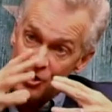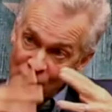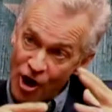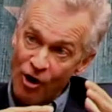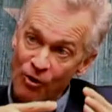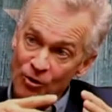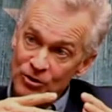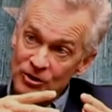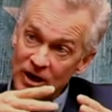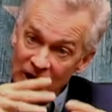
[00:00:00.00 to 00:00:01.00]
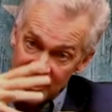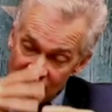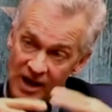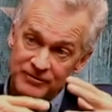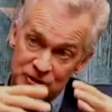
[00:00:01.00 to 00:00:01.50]
know
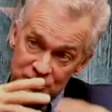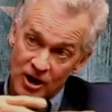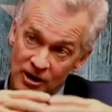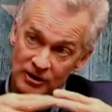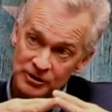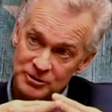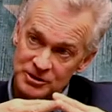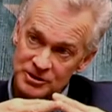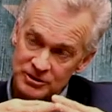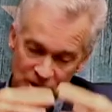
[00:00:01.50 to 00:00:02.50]
enough to draw conclusions.